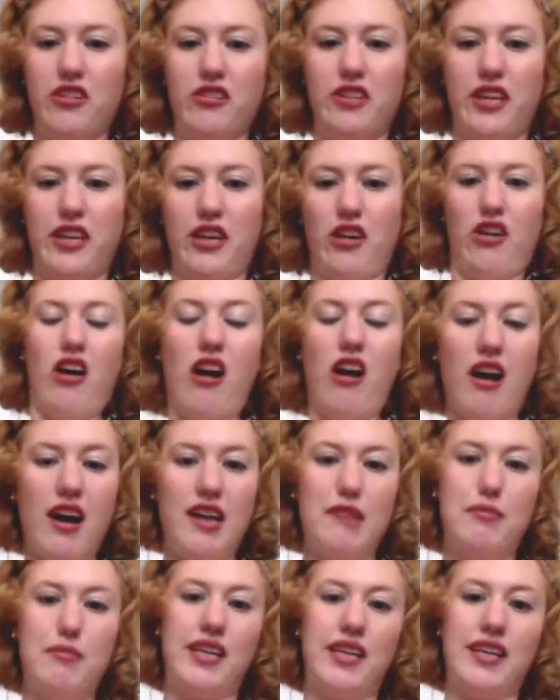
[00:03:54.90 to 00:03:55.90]
later on
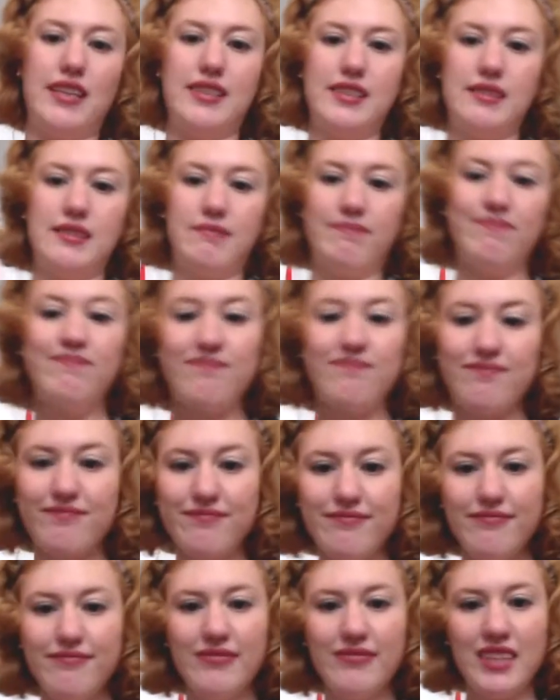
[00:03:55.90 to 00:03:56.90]
because
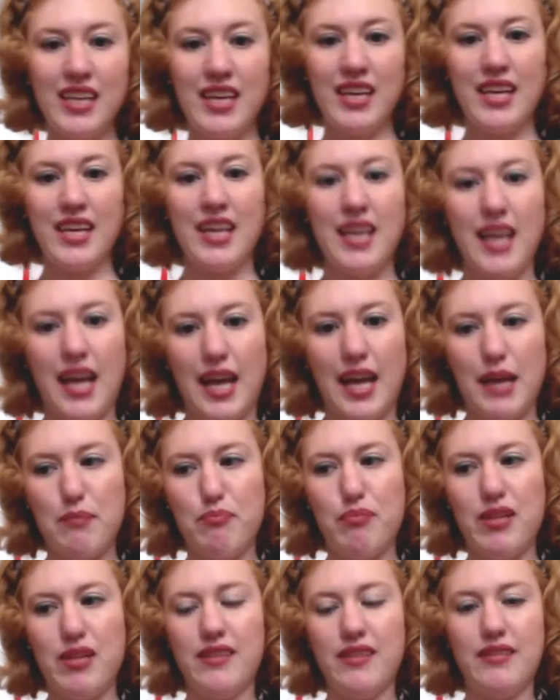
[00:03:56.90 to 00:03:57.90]
I
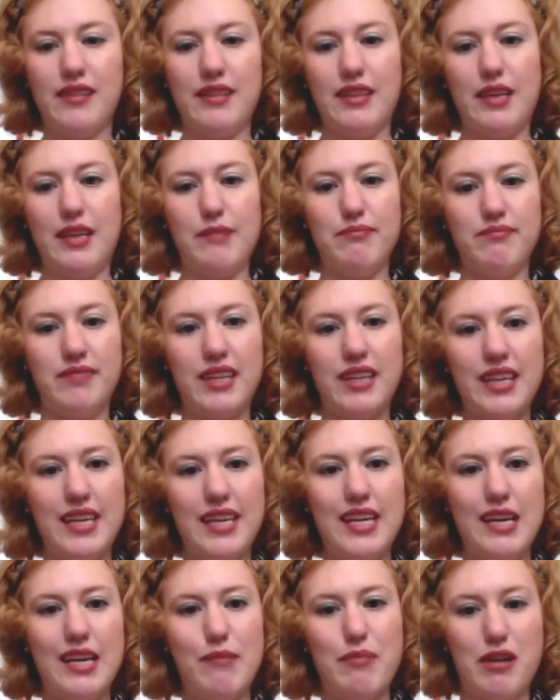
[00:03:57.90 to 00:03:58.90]
am
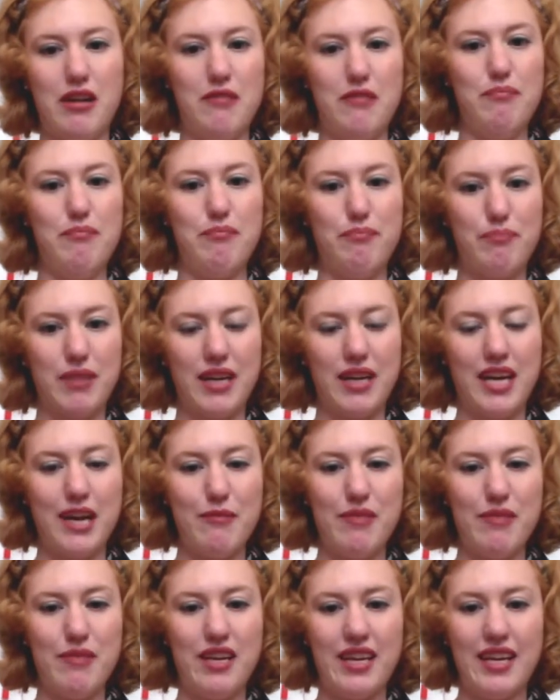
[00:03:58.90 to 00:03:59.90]
thinking about
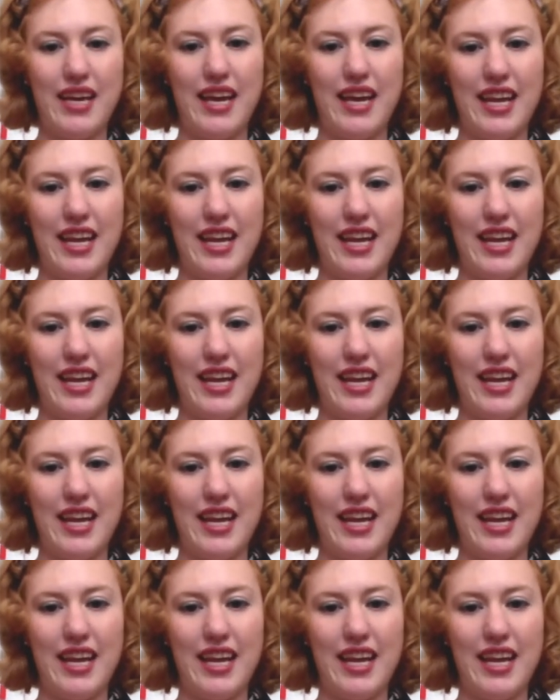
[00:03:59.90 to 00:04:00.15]
becoming a